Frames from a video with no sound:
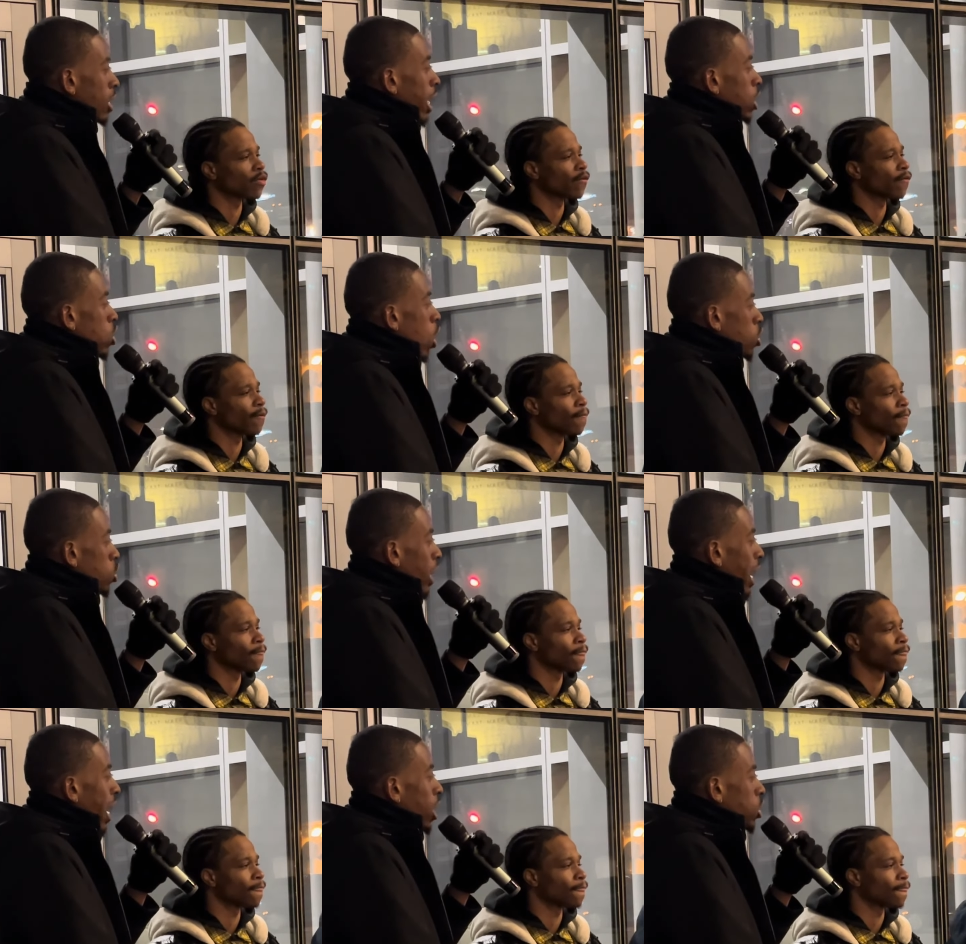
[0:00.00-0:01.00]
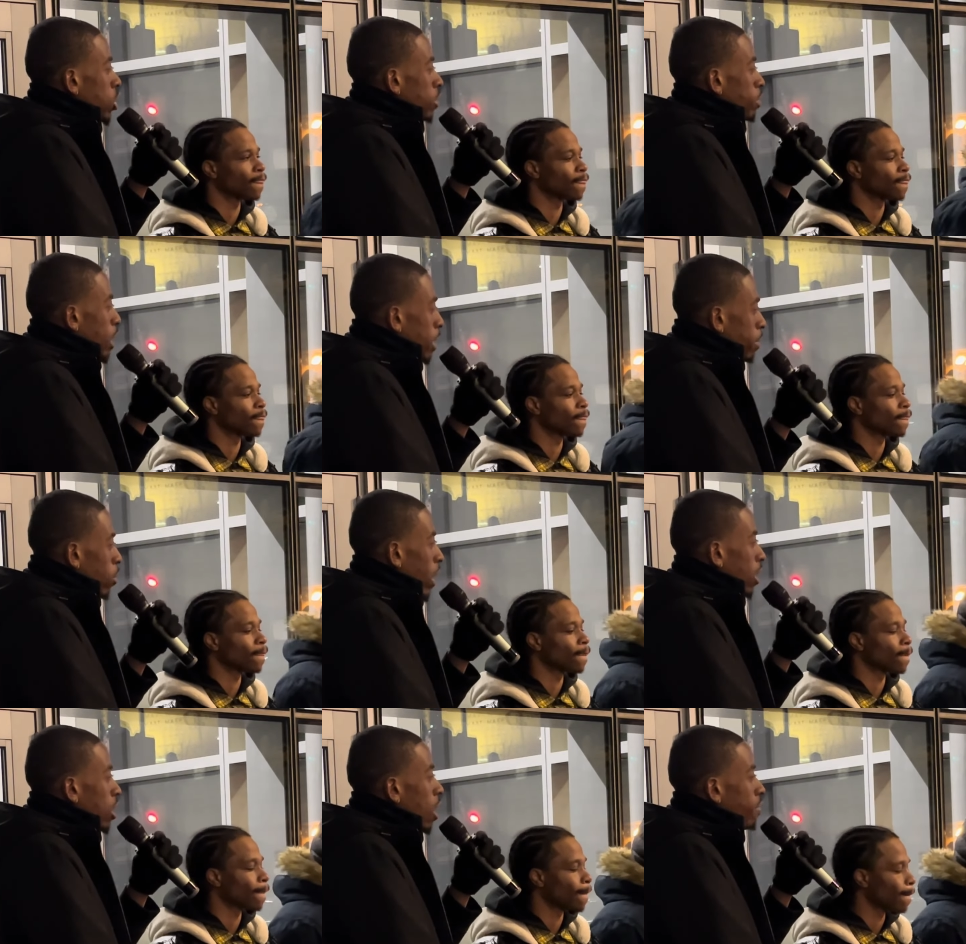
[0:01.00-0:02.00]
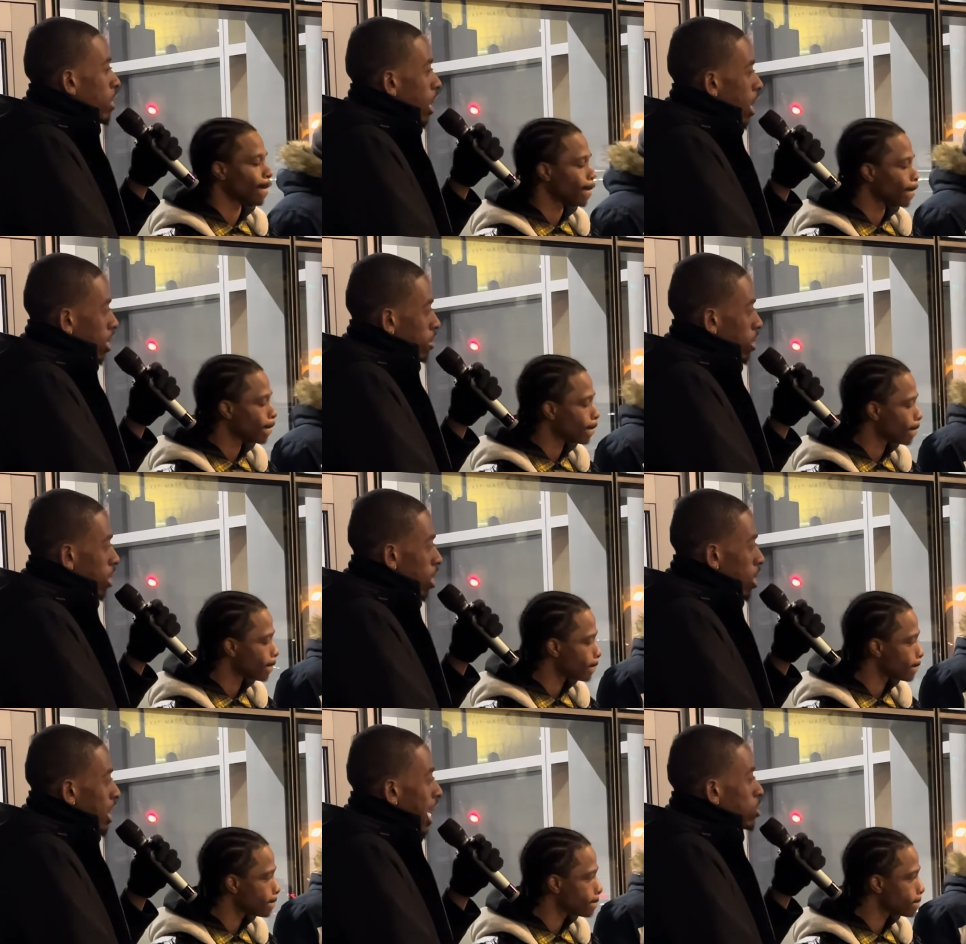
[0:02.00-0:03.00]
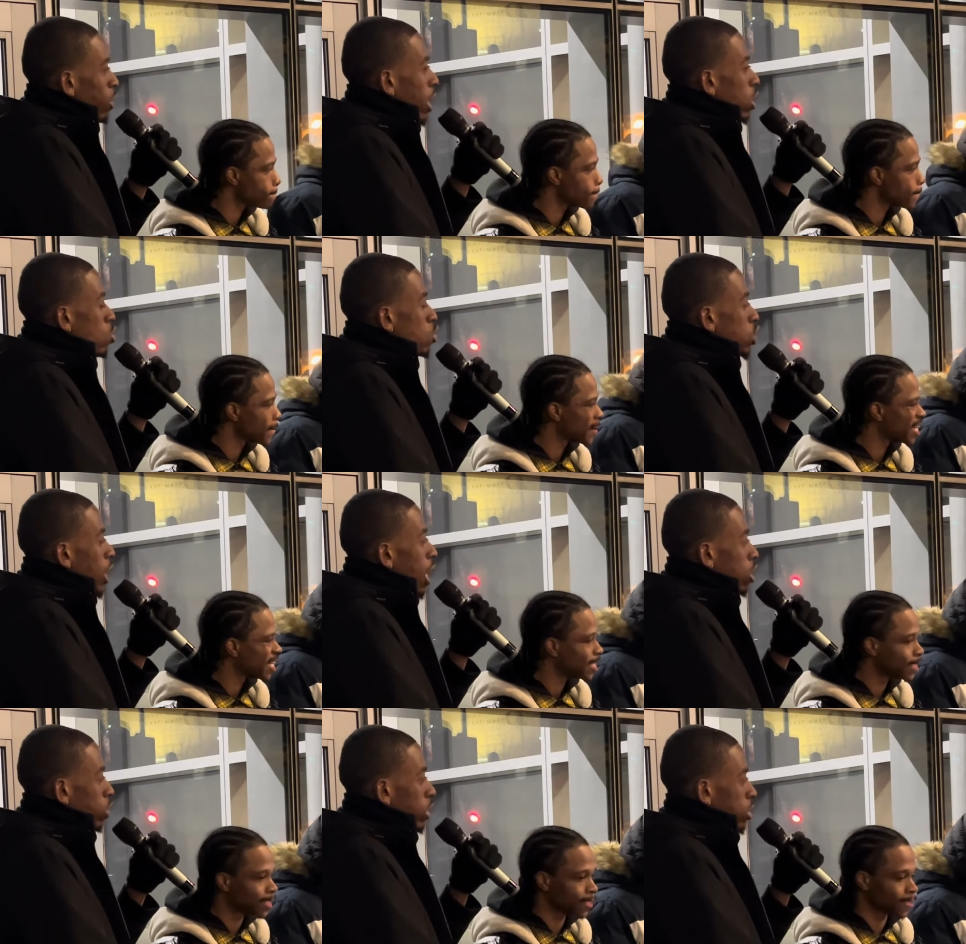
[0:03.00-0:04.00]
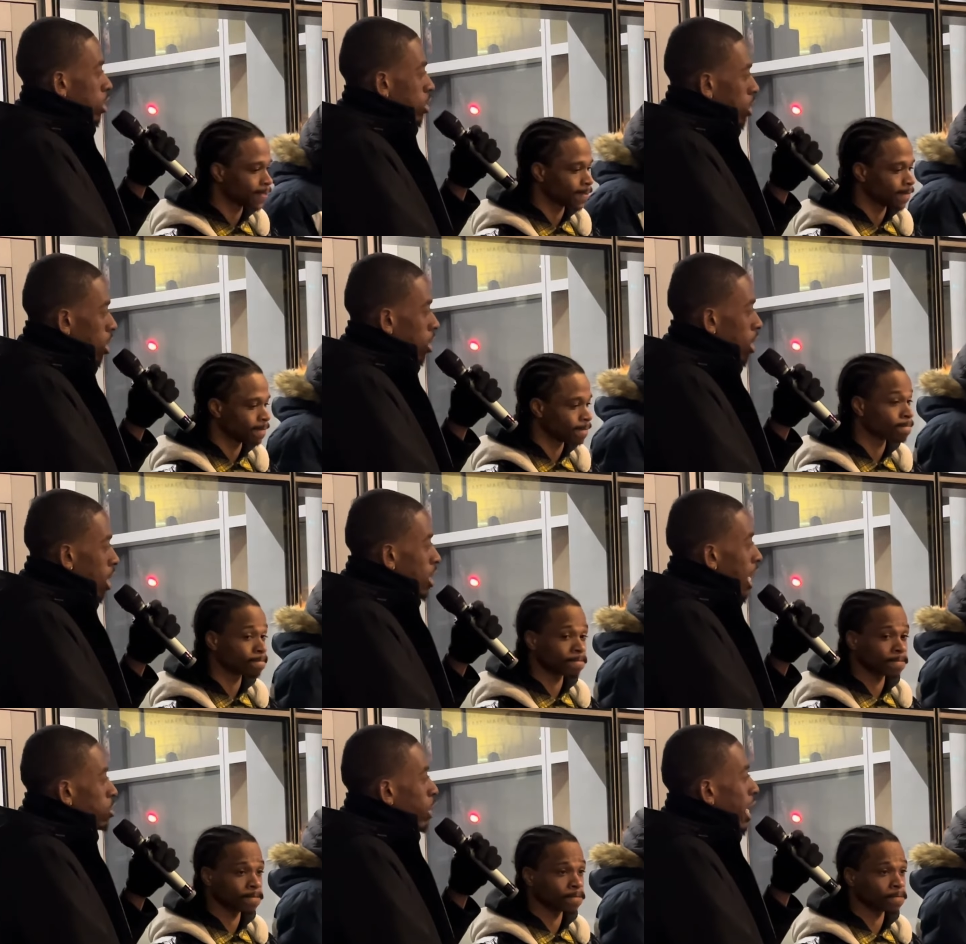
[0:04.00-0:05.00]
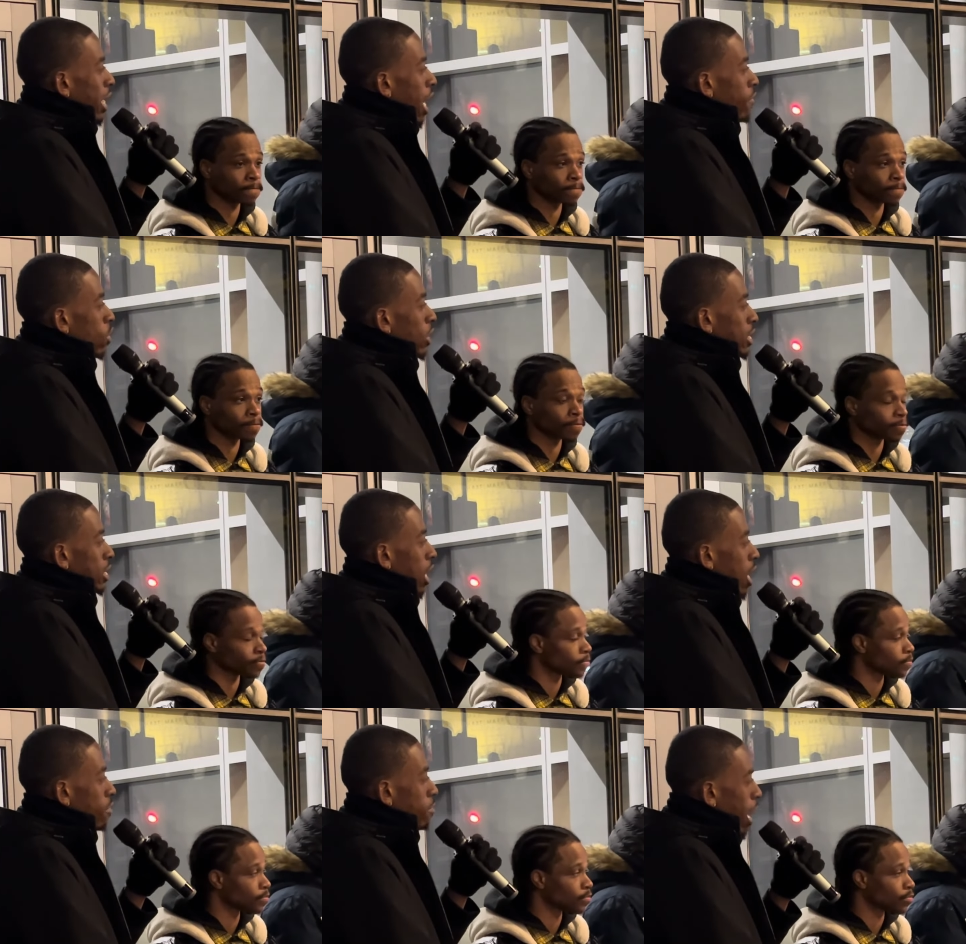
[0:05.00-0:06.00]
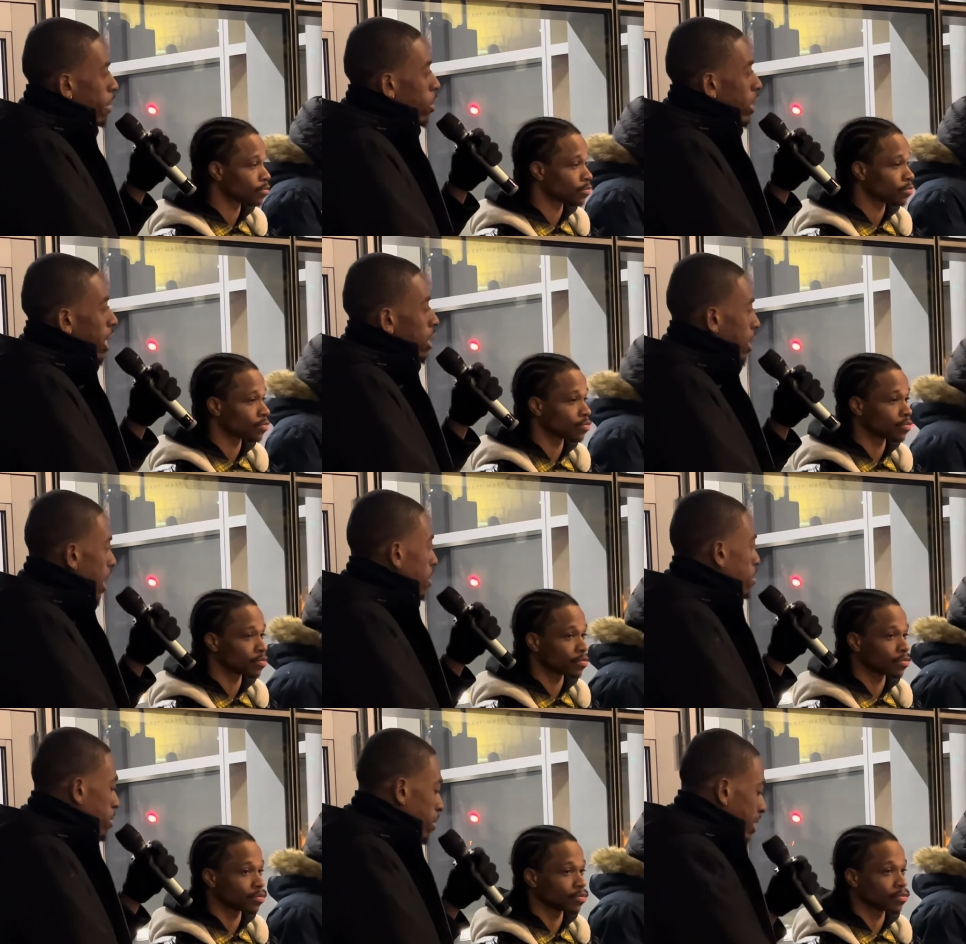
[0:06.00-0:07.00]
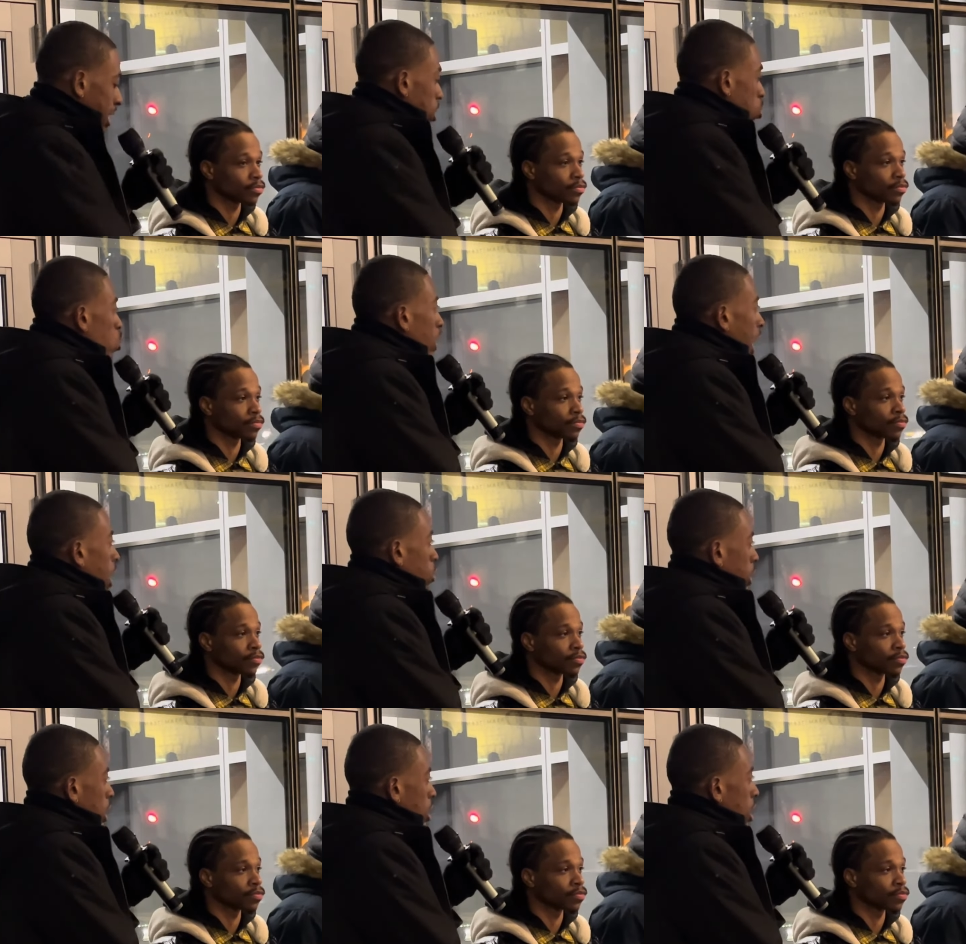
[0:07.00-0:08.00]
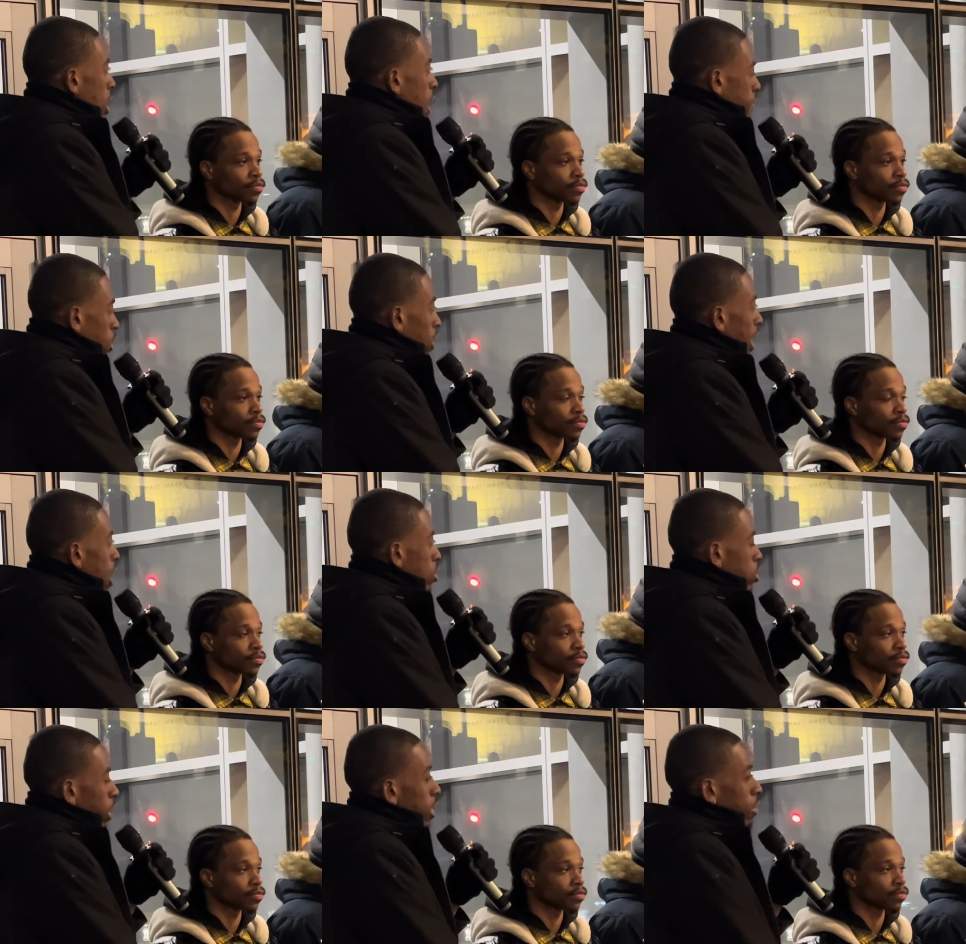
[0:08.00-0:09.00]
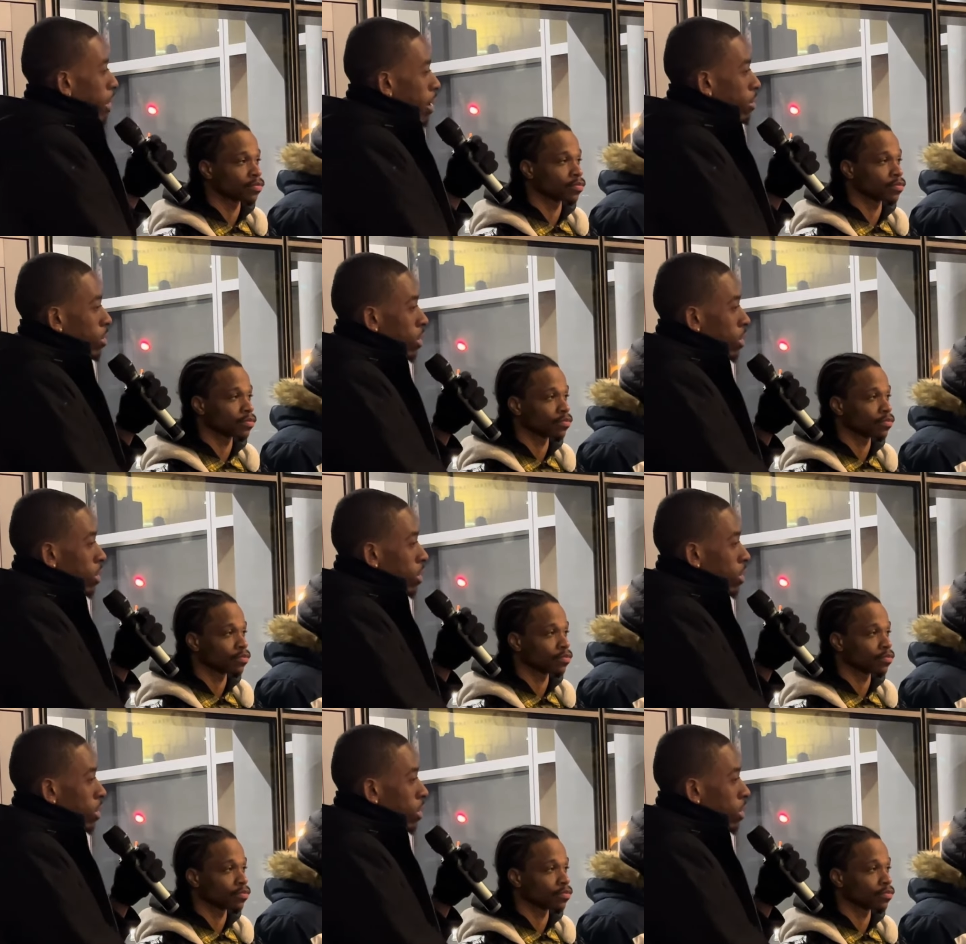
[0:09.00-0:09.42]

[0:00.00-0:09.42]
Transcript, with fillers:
Speaker 1: they taught you to hate your people and love the enemy that's why they used John 3.16. That's why they gave you the slave Bible and, that, and they said you can't read. If so you're allowed to read the Bible. To,